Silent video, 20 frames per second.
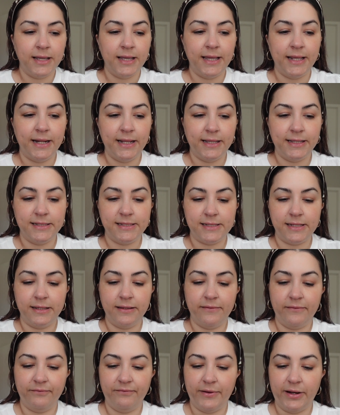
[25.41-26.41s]
It is
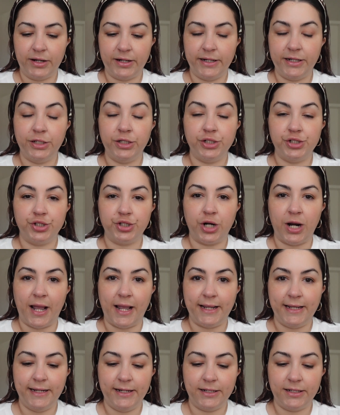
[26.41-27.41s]
very
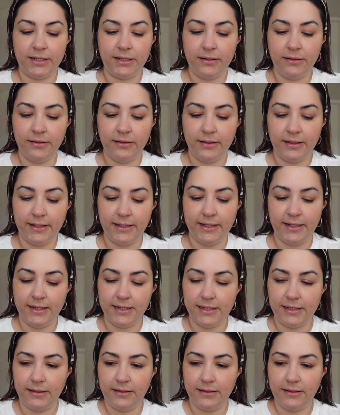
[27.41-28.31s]
dry here, so